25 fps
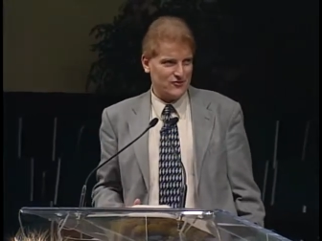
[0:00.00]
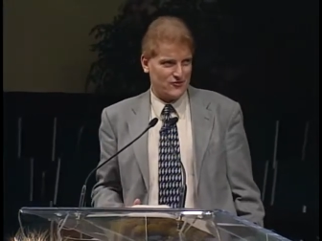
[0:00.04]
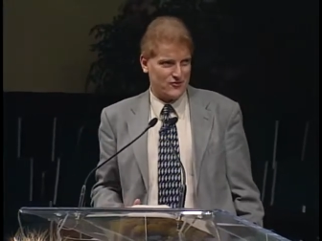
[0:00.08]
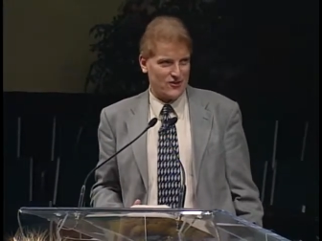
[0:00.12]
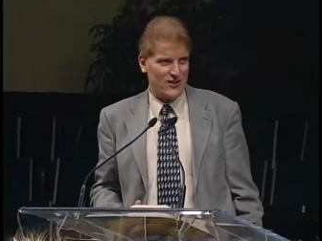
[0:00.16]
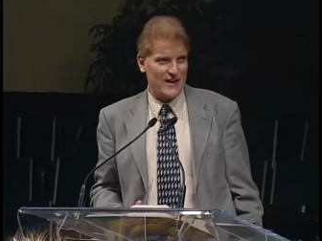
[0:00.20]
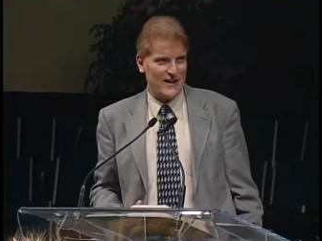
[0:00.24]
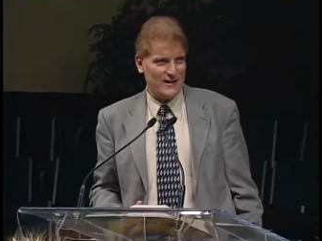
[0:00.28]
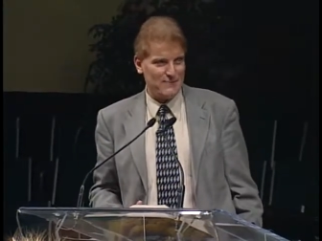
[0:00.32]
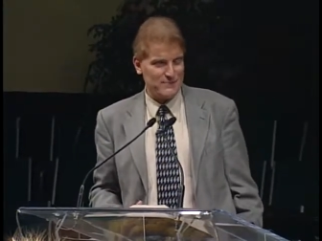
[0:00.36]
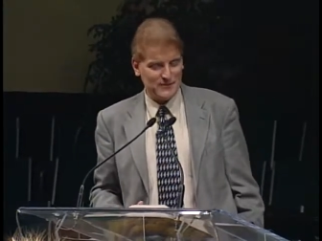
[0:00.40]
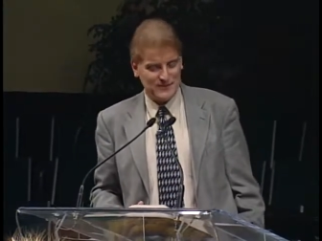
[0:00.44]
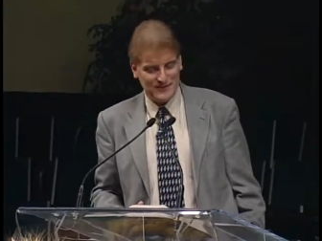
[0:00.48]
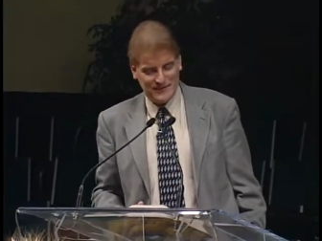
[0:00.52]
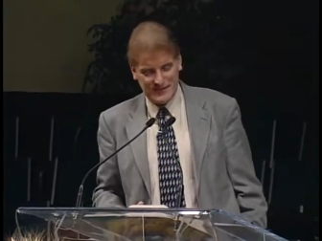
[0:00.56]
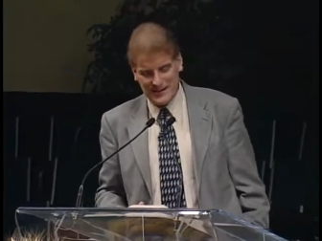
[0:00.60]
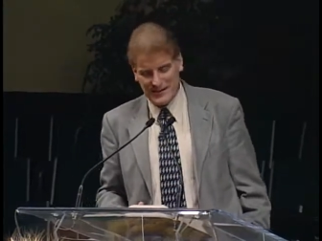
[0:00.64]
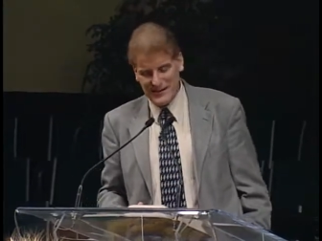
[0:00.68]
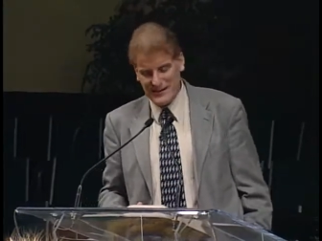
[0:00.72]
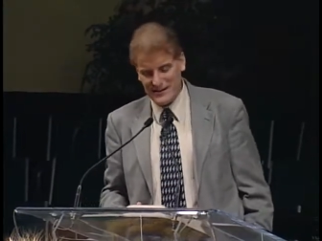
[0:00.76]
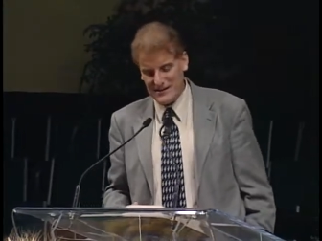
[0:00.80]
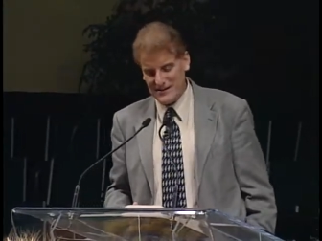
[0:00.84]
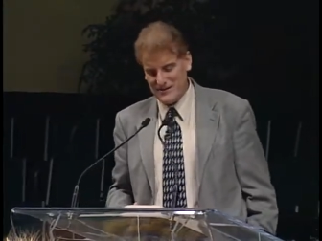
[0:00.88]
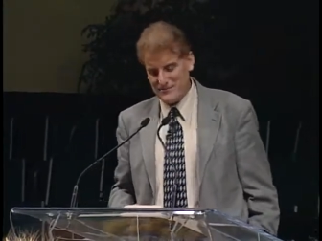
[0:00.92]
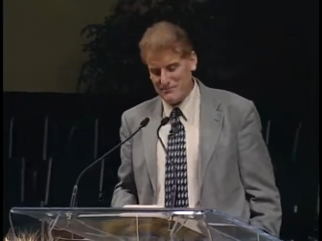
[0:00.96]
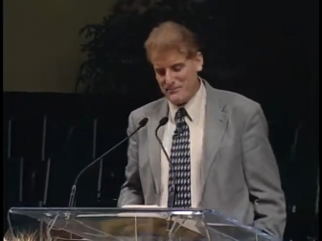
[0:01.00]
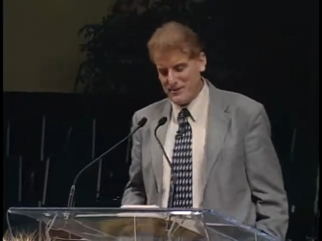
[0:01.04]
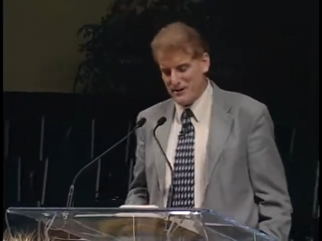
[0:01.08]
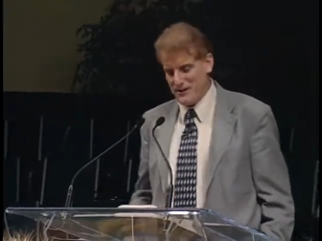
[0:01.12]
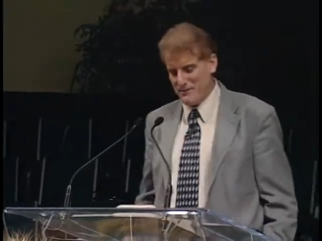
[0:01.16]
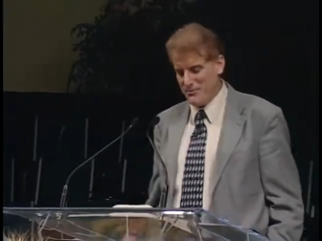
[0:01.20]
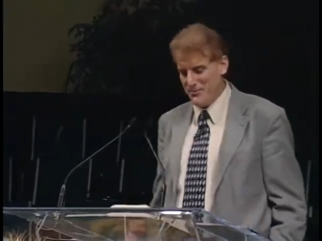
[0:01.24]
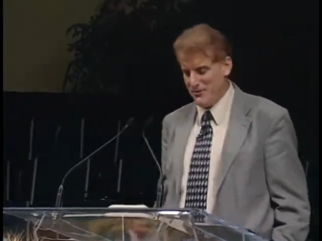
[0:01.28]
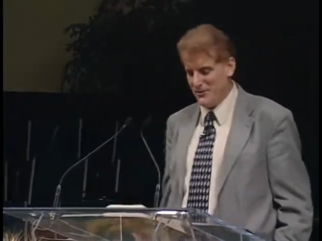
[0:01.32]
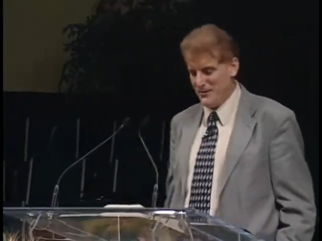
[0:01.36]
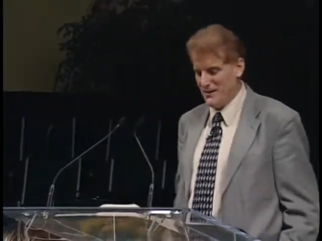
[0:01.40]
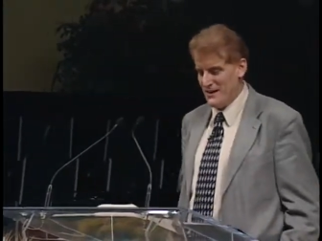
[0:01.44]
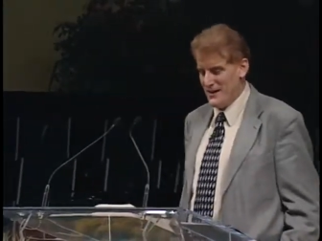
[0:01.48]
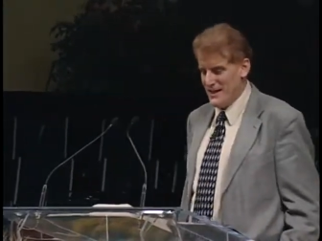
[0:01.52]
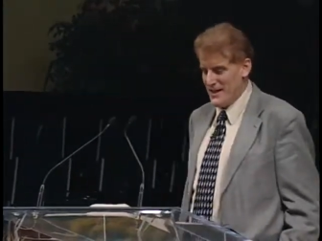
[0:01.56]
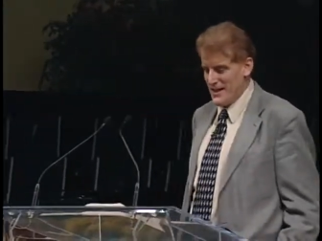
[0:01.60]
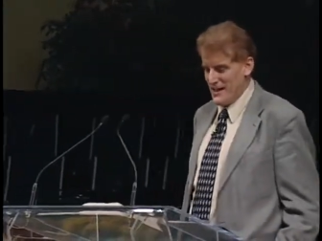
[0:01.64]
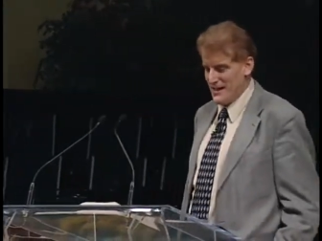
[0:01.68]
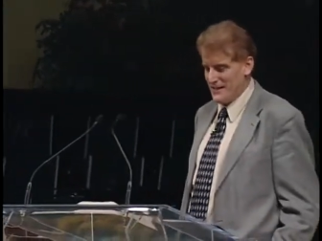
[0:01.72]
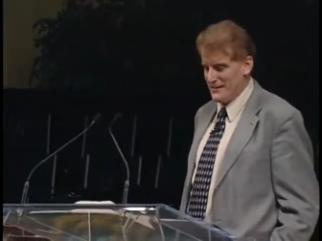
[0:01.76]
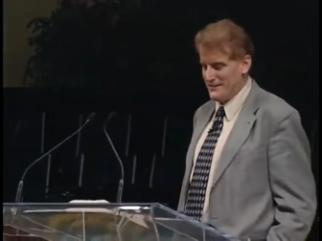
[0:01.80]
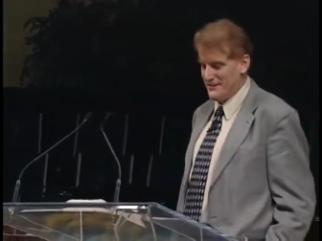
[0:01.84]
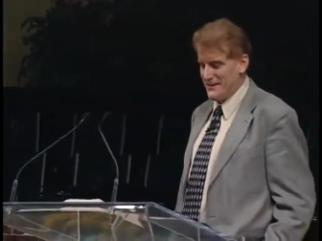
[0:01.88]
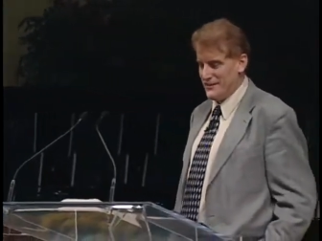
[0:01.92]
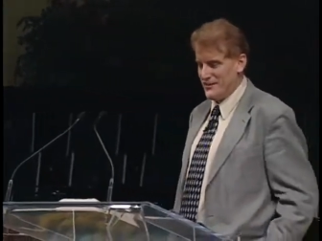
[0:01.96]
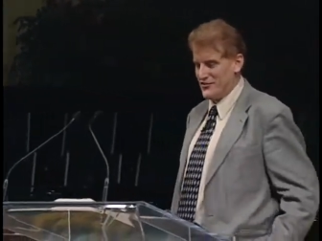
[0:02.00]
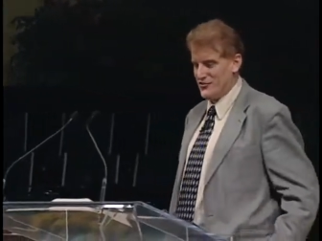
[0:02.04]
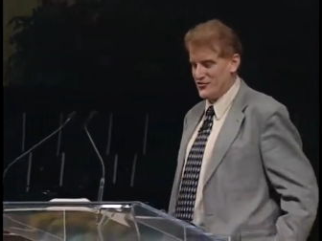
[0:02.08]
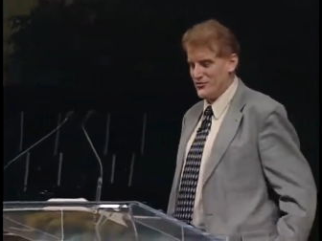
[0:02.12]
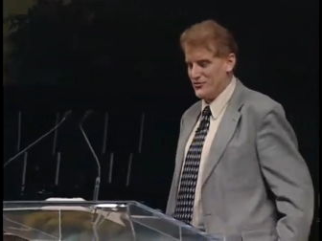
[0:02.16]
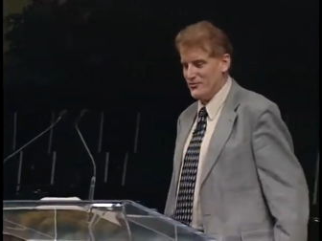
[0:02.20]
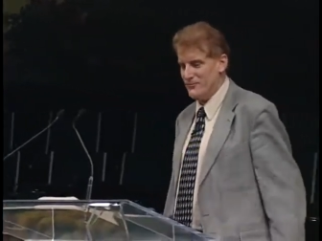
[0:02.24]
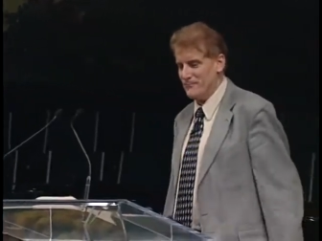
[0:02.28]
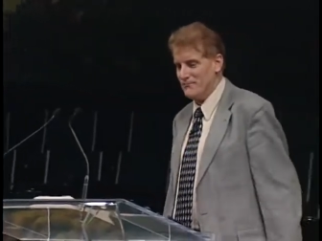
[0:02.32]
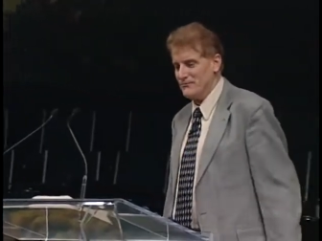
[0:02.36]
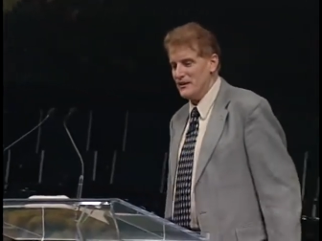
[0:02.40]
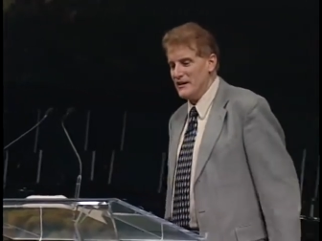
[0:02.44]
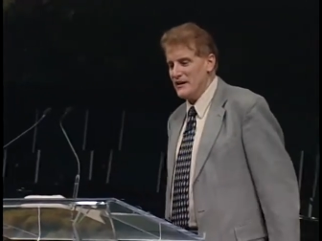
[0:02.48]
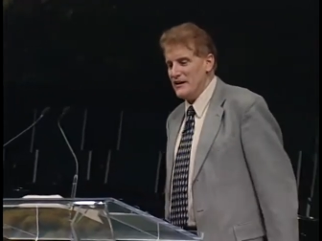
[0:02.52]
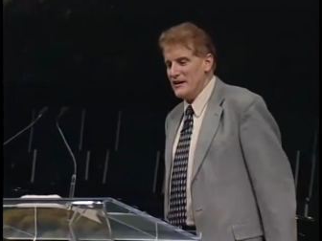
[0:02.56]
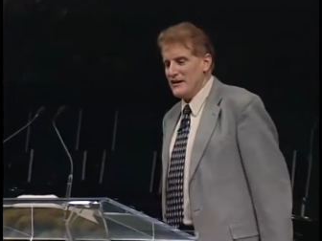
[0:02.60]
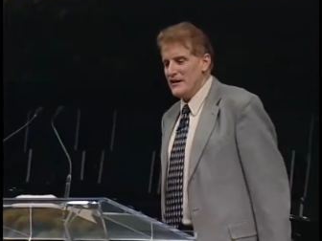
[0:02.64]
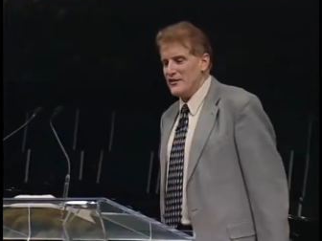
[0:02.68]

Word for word: tribe and tongue and people and nation.